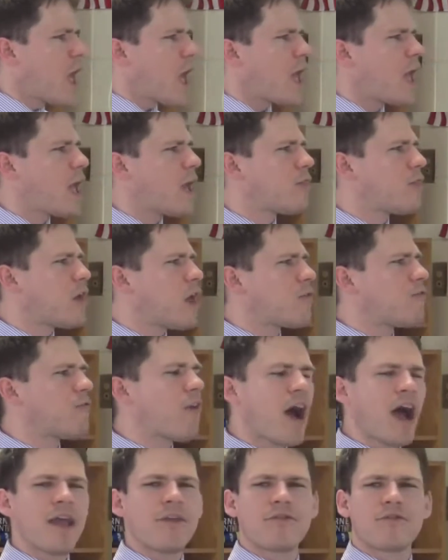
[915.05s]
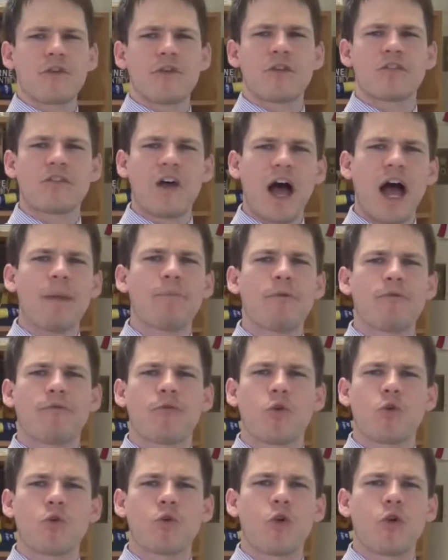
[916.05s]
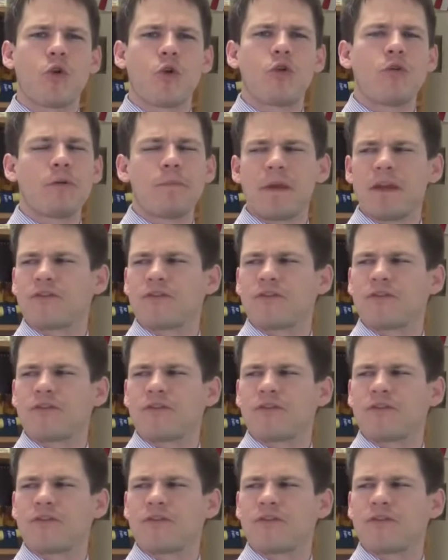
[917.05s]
and the advice to the type of ruler who would